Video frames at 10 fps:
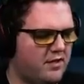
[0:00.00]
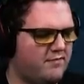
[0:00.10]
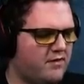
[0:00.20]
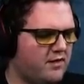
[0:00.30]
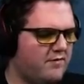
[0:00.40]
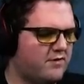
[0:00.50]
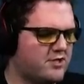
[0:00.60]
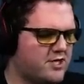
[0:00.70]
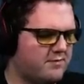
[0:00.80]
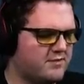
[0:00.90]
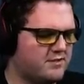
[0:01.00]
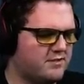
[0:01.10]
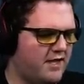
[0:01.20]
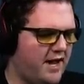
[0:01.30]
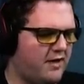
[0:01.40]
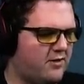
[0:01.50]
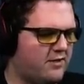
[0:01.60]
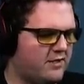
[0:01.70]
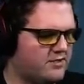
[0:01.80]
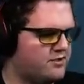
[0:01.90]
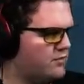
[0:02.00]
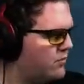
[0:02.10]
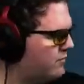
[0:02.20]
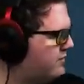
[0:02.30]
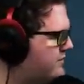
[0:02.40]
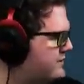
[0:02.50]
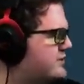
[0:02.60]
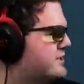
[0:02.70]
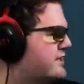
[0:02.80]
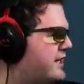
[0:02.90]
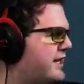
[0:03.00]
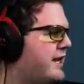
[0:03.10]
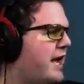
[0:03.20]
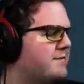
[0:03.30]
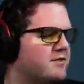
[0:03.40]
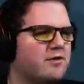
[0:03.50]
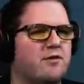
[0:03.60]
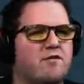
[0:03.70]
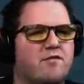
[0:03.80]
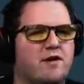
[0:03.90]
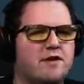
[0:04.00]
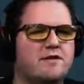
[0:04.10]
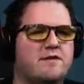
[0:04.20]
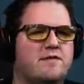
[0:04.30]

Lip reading: If you leave your ships anchored in a storm, is it just going to get absolutely fucked?